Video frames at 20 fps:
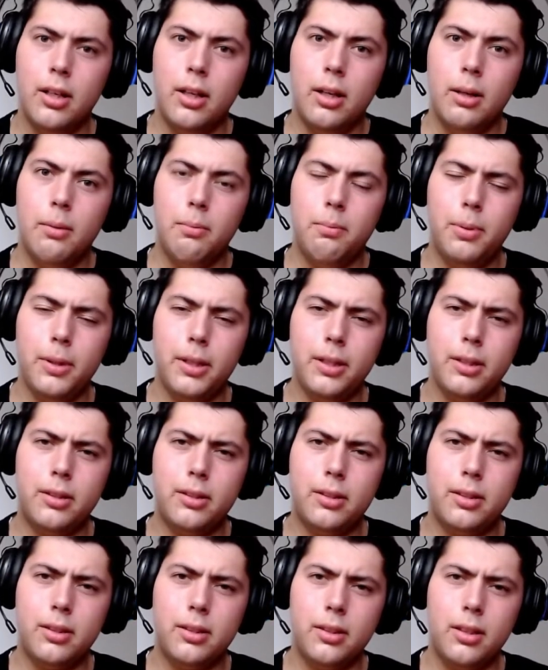
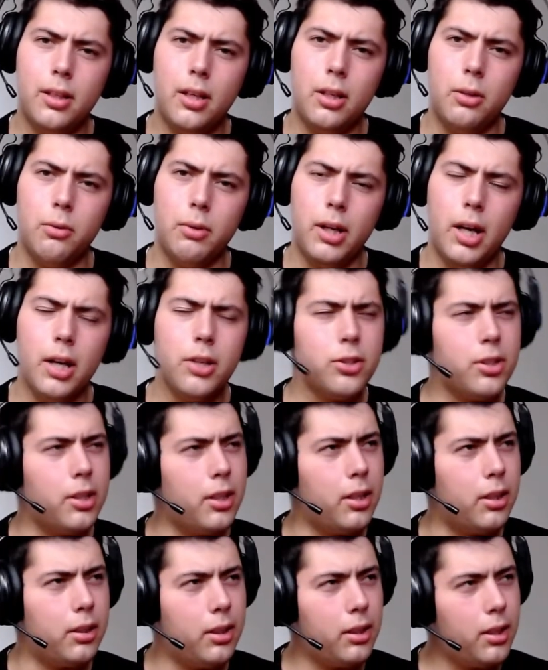But, anyway,
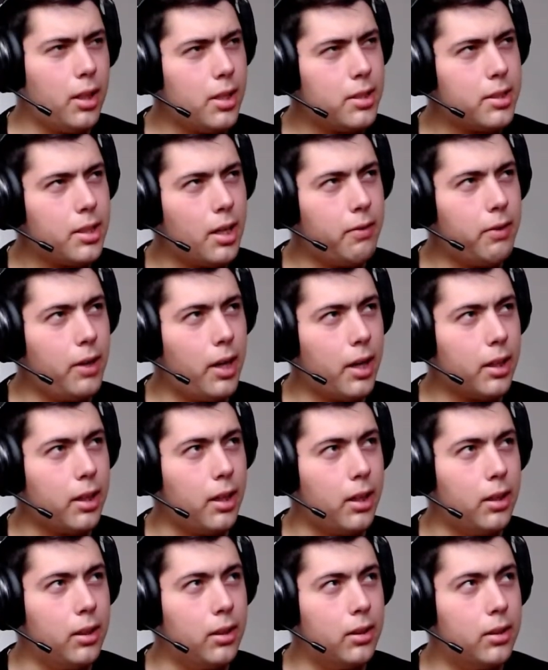actually, did Ace have
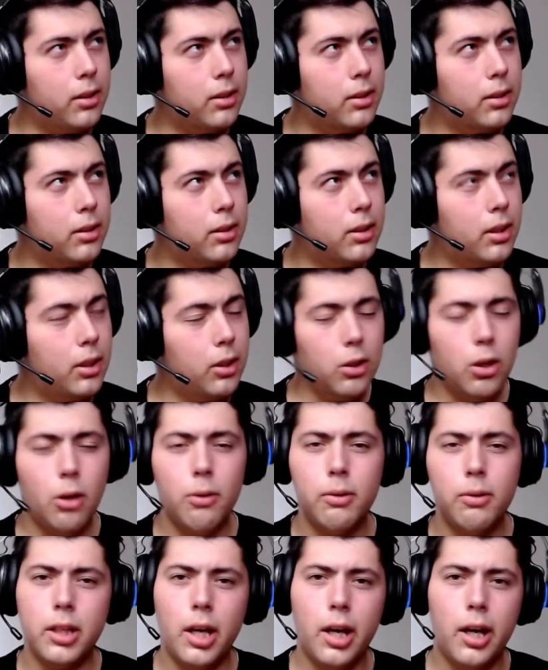Haki? You know
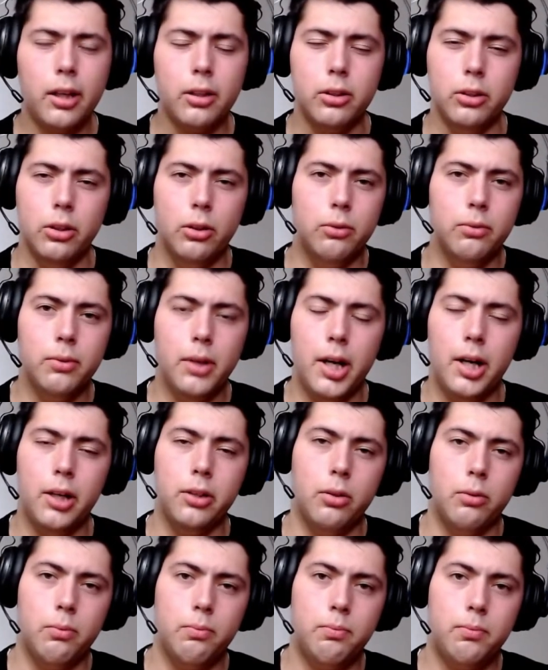what? I don't know. I don't
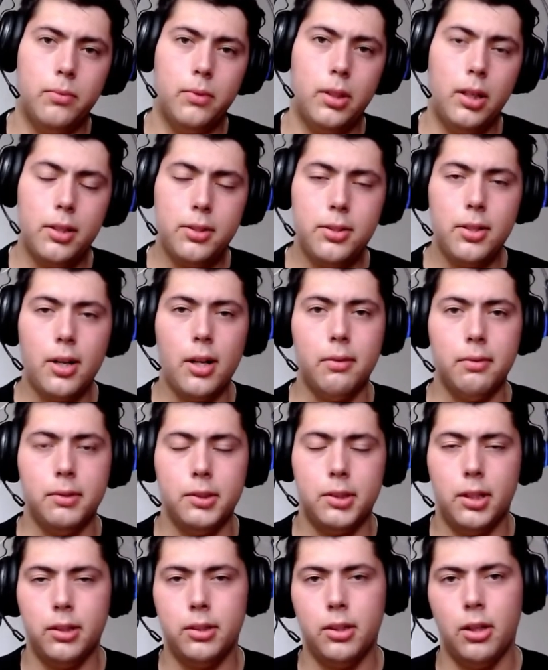know. It's irrelevant
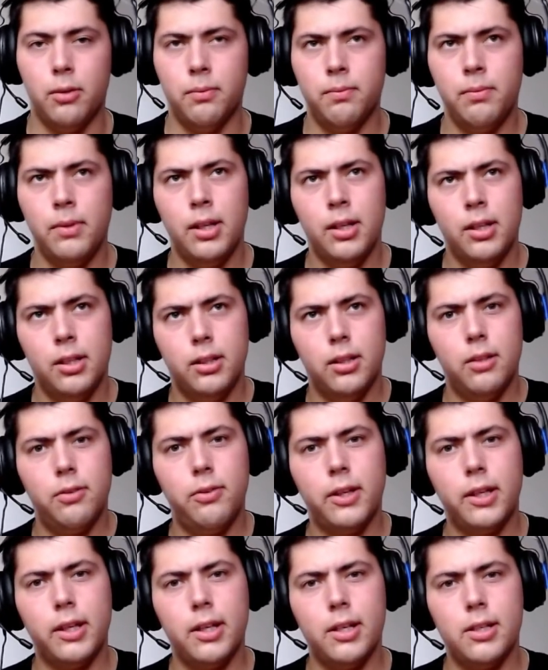right now. The
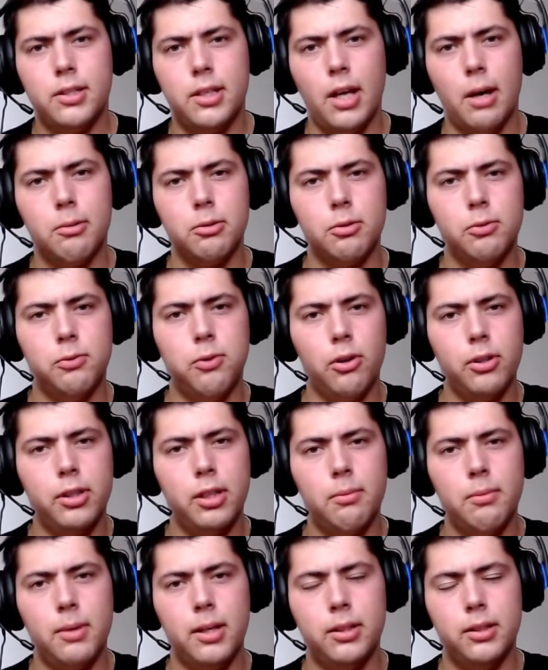thing is, Yamato fought
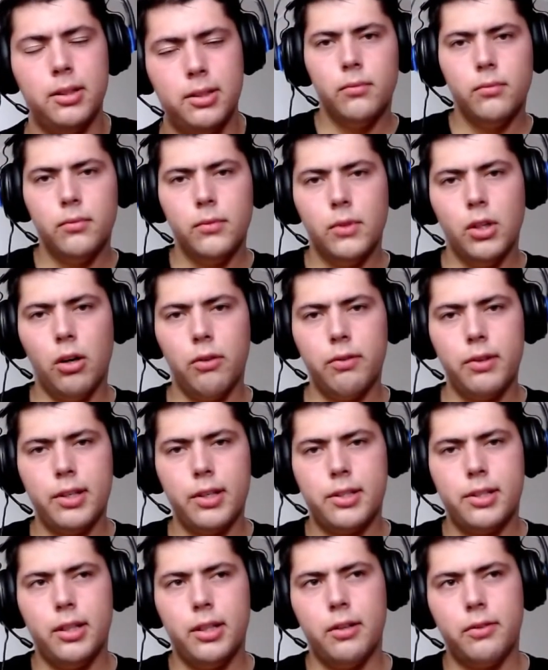him, and
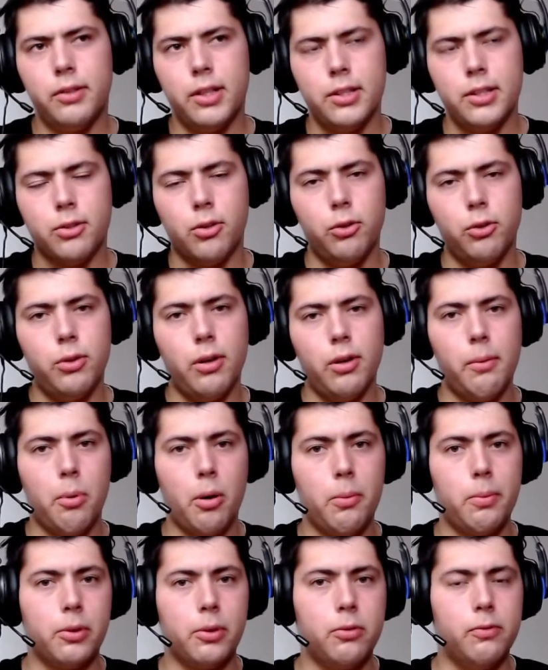obviously enough, he's going to have a
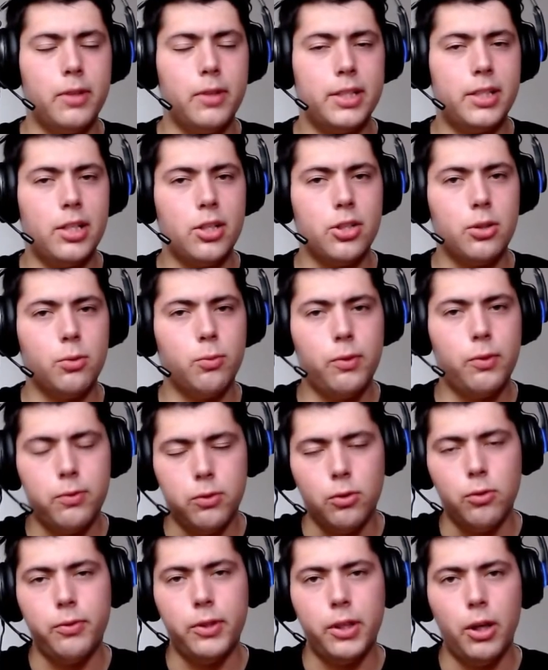proper conversation with
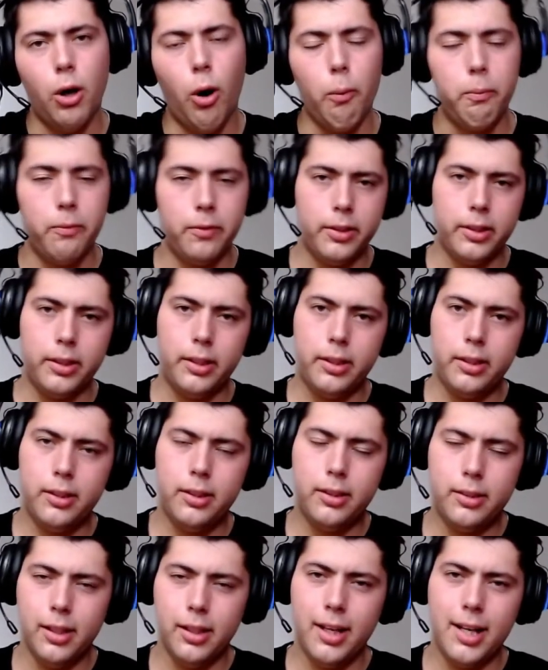Luffy, hopefully,
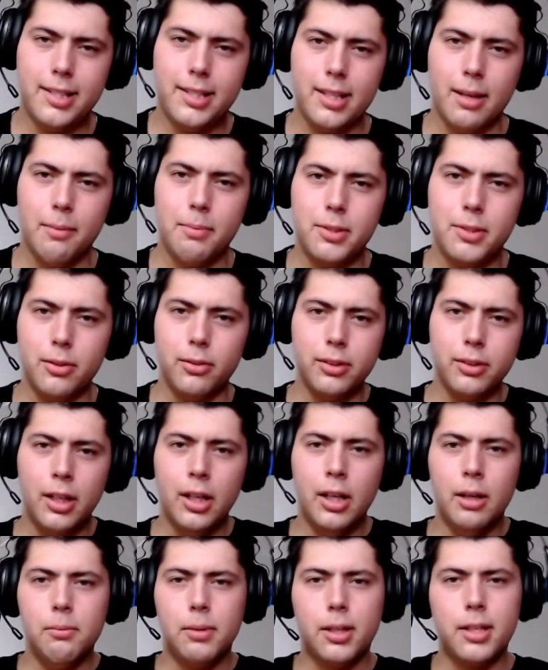in the next episode.
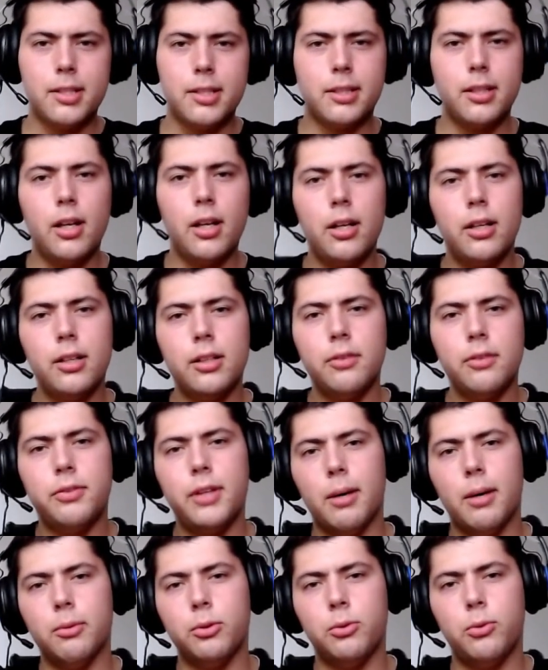Because clearly enough,
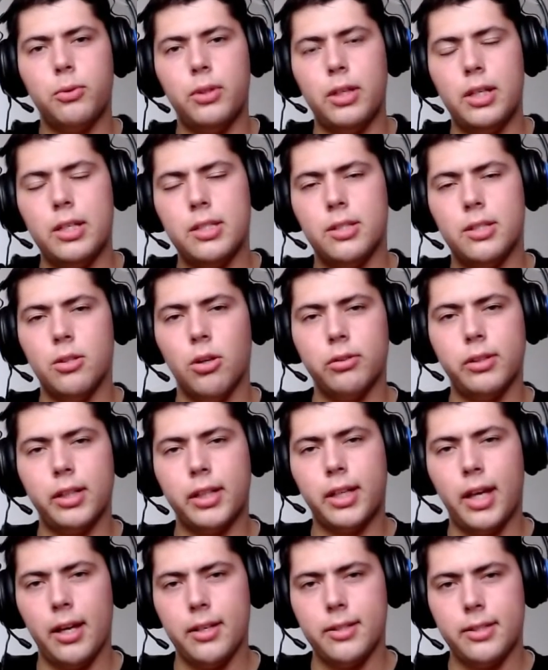Yamato is not
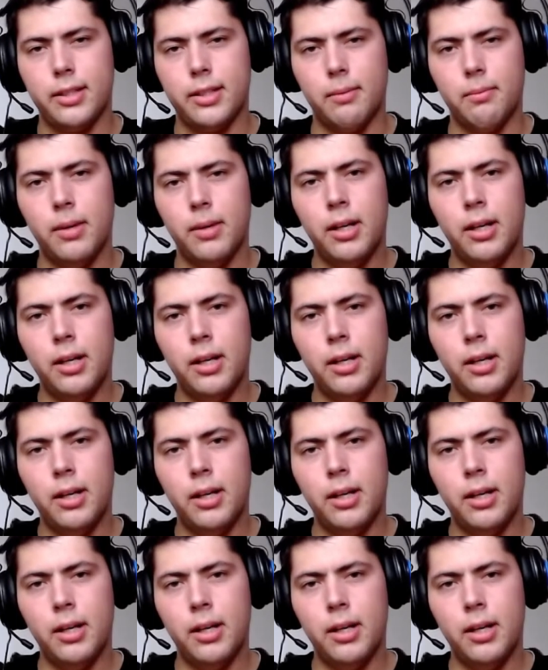against him.